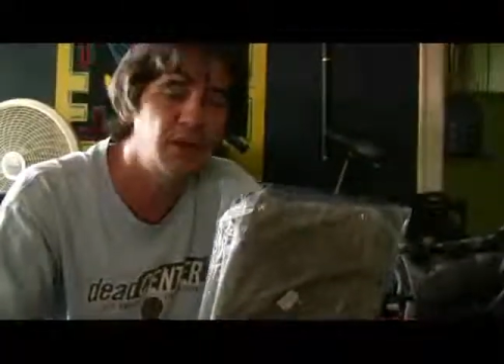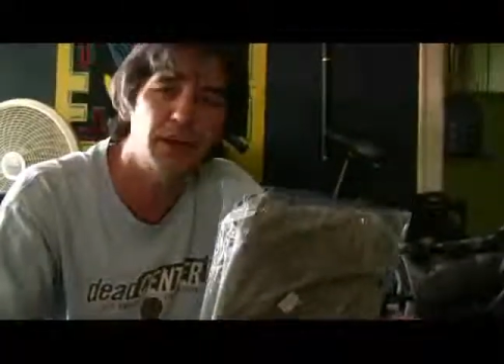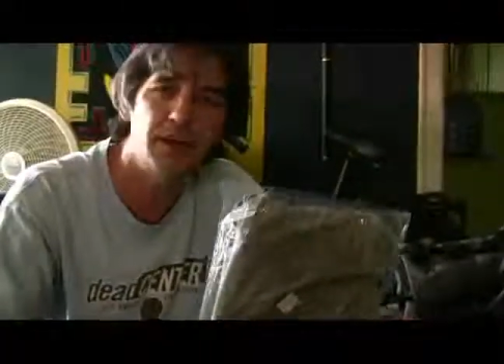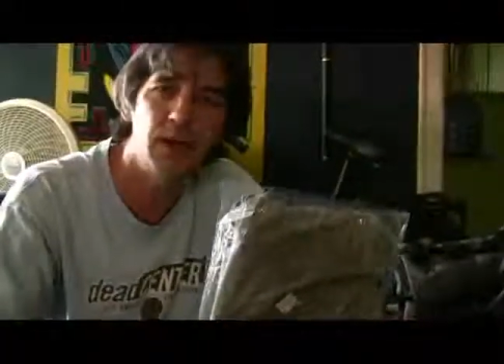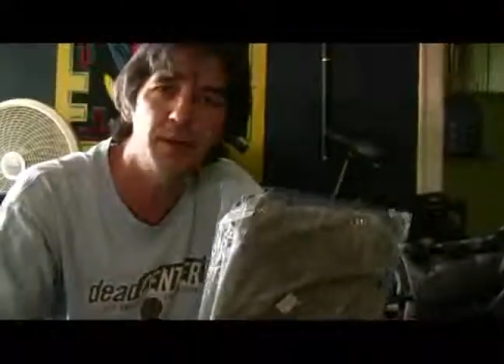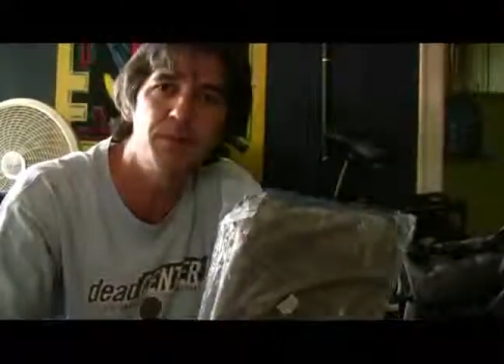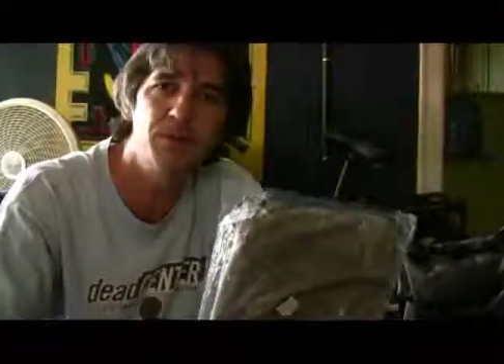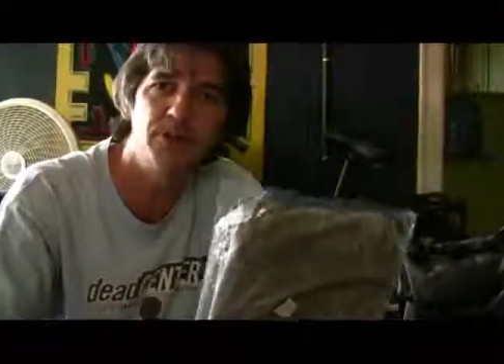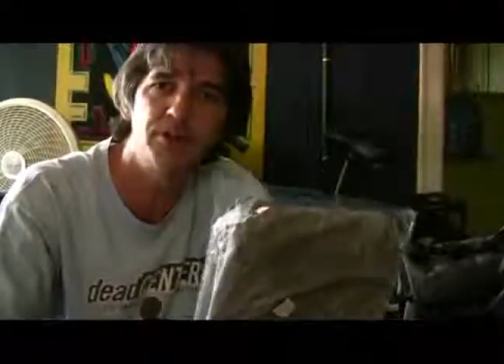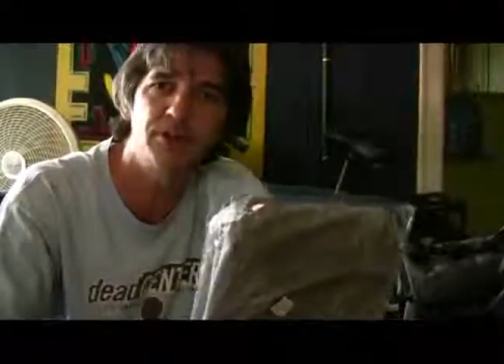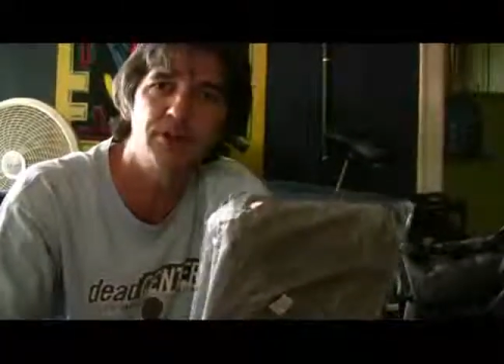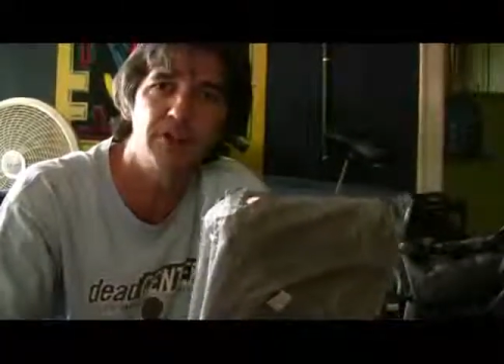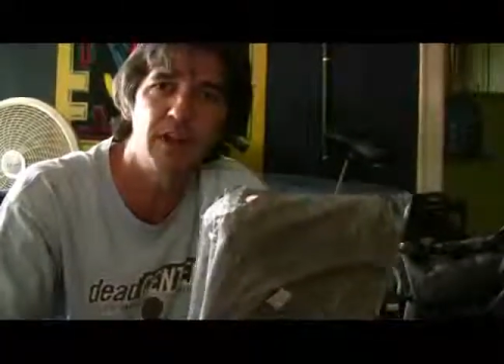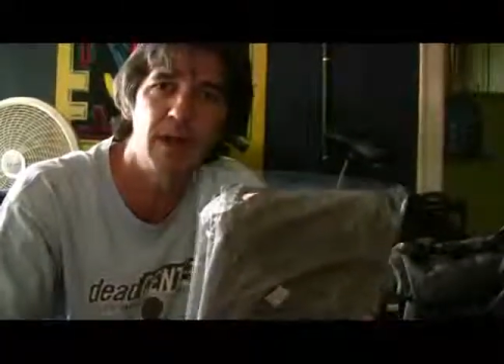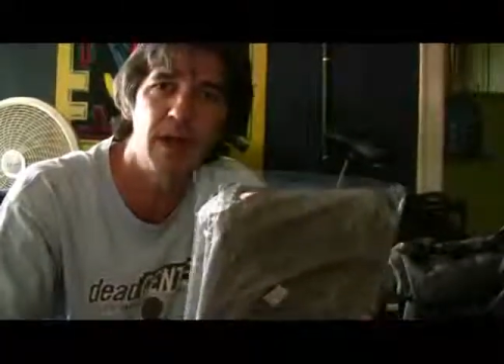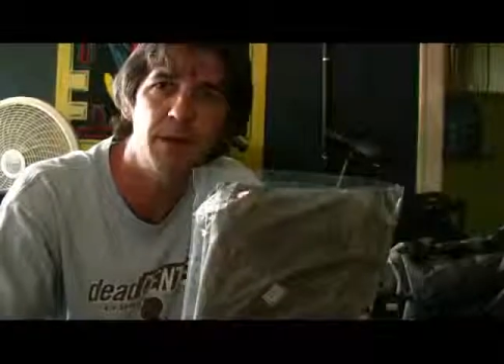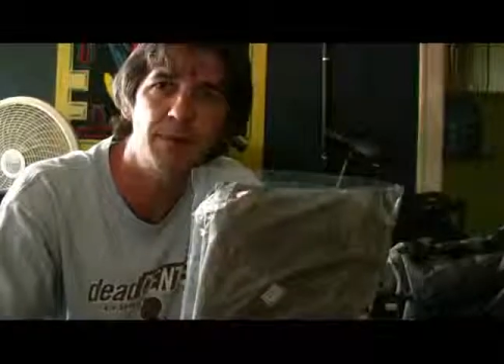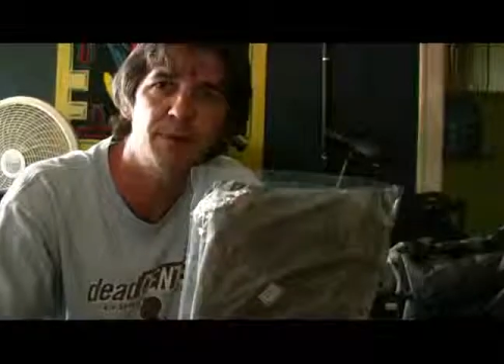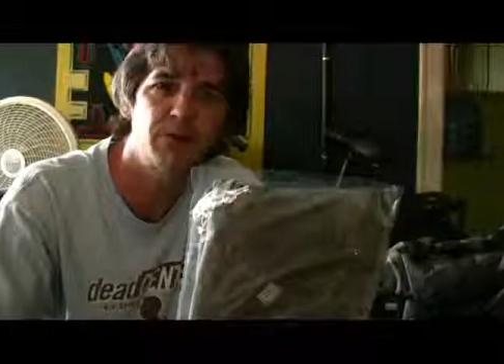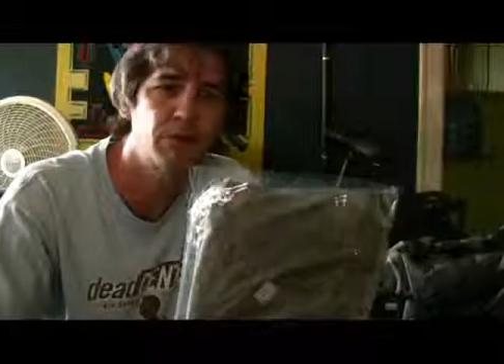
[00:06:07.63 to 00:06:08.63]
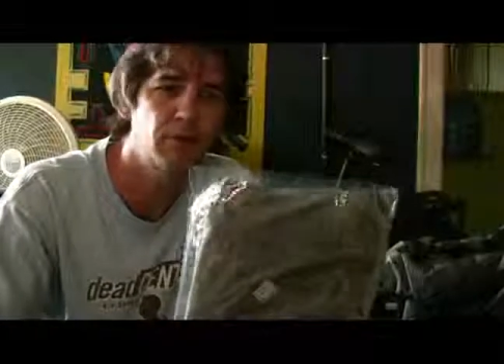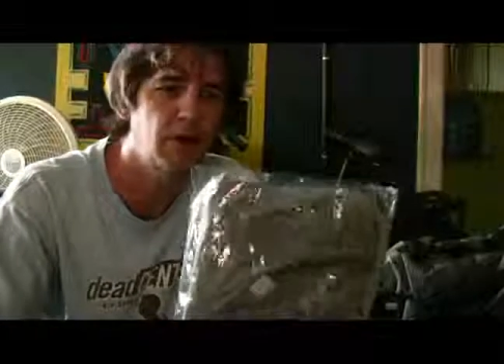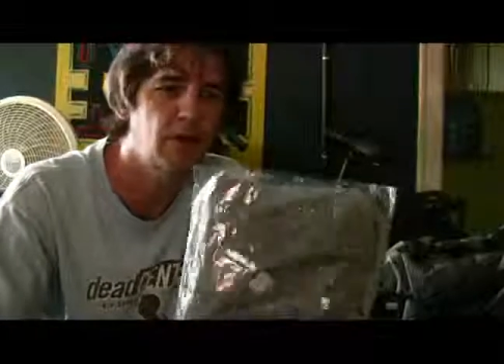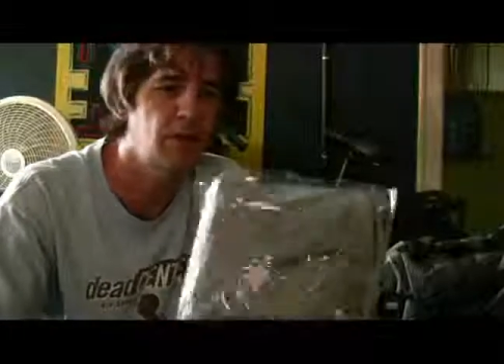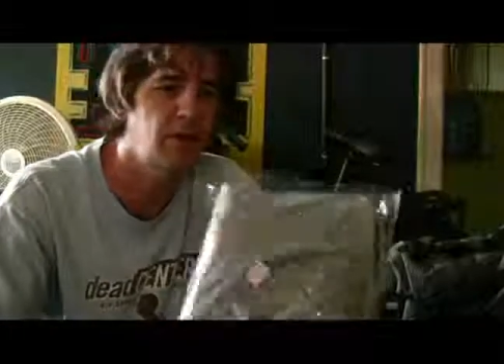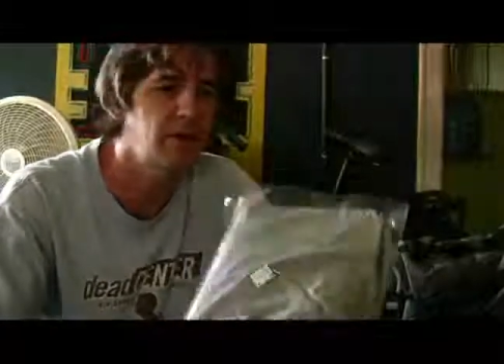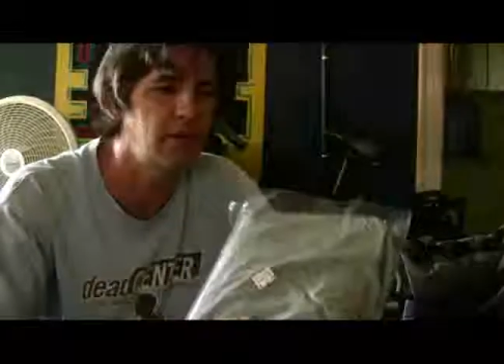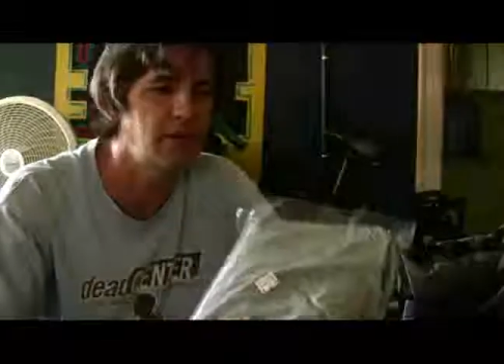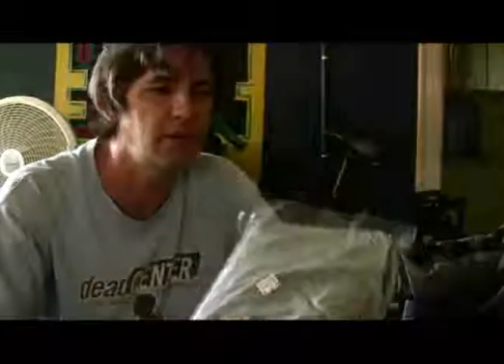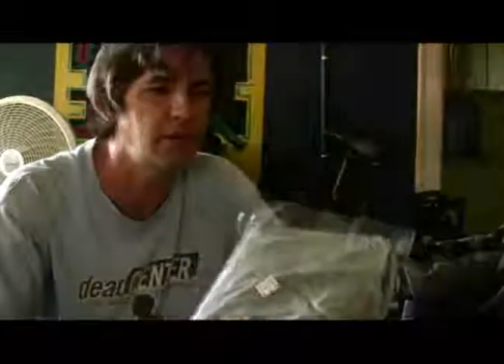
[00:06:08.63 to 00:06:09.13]
couple of snaps, and I
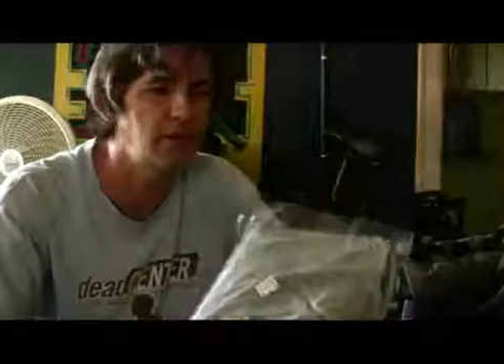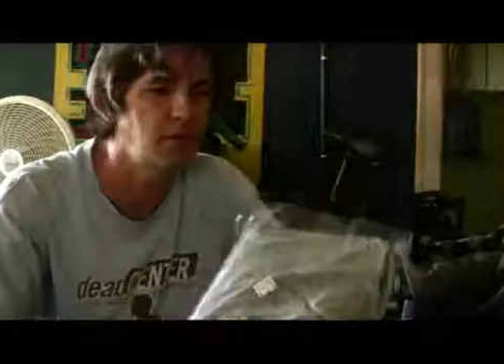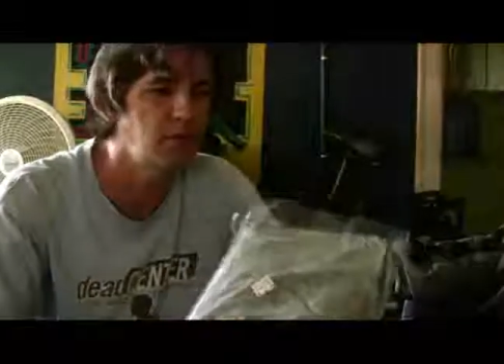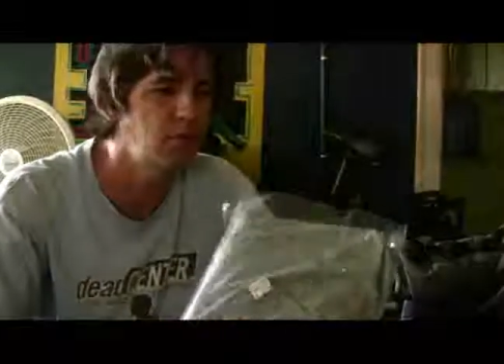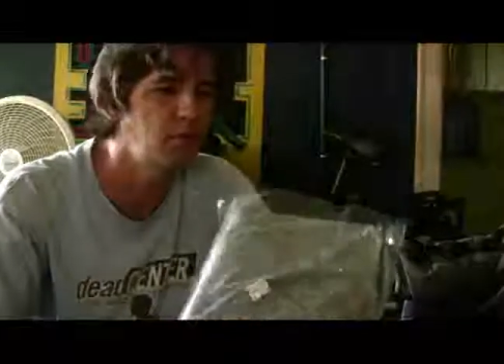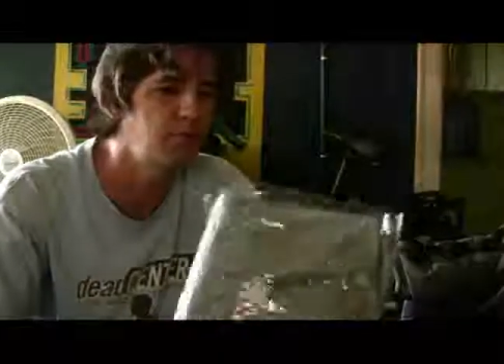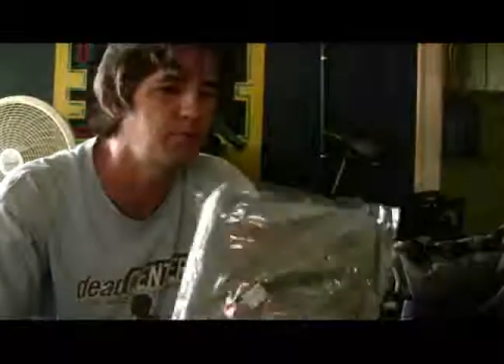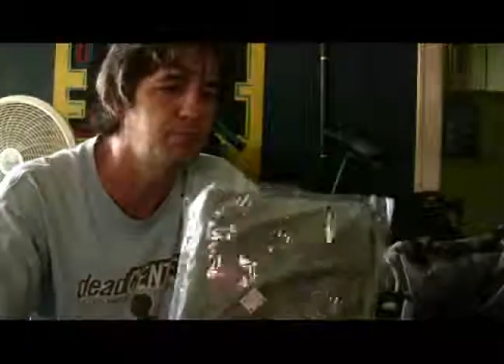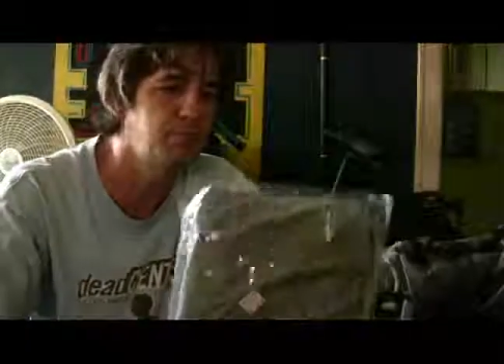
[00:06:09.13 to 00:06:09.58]
think, you know,